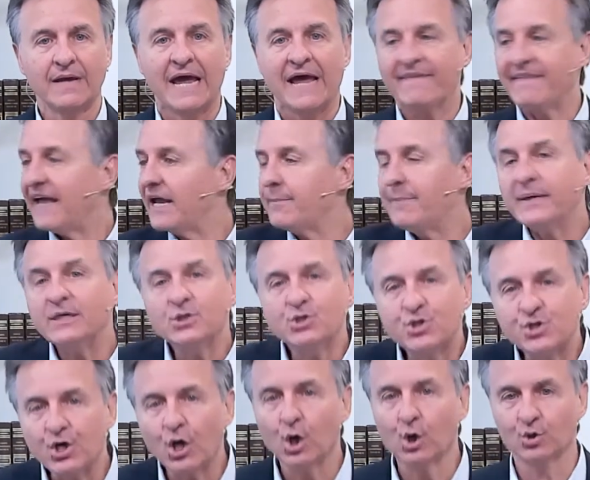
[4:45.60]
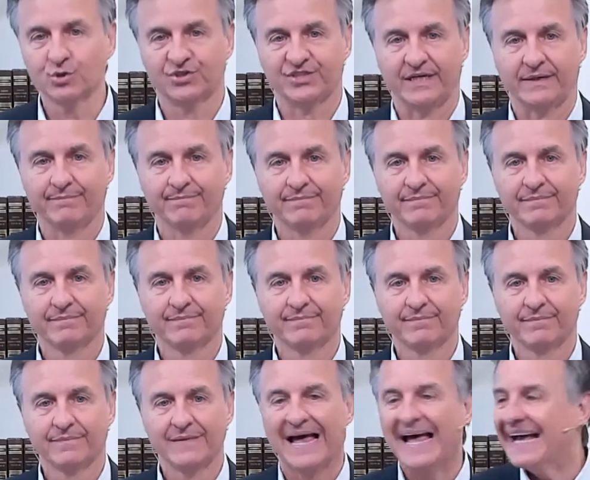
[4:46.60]
They had been chosen,
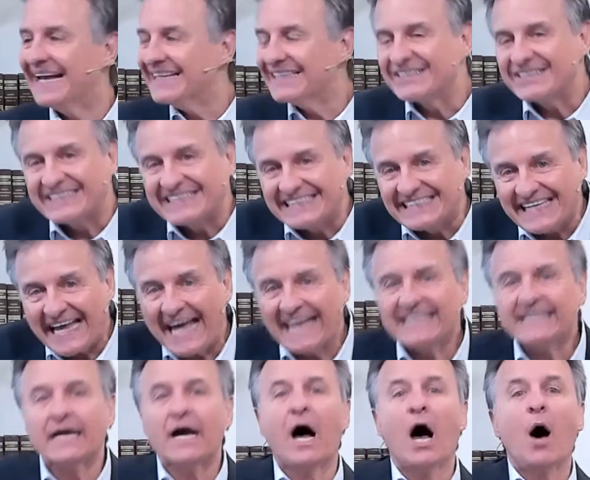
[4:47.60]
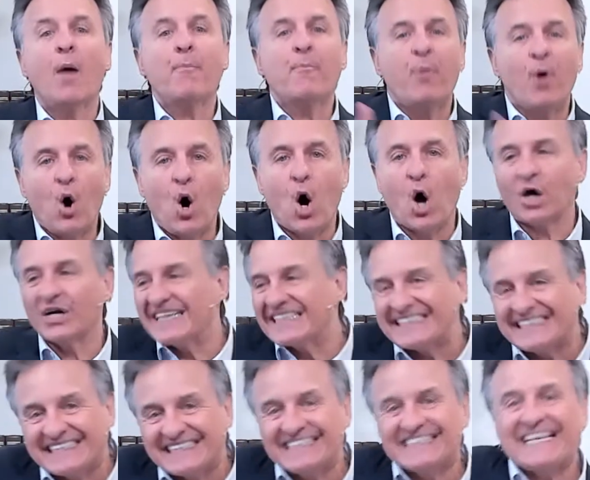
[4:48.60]
set apart,
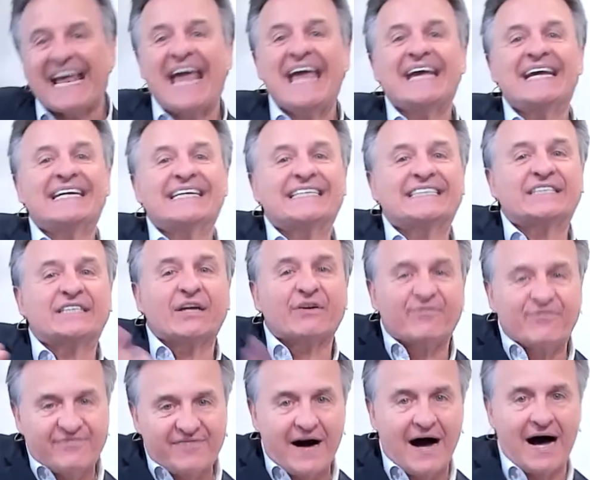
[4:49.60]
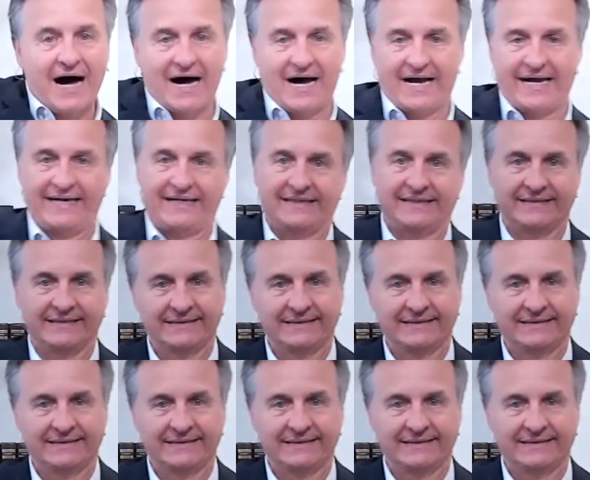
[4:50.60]
sanctified.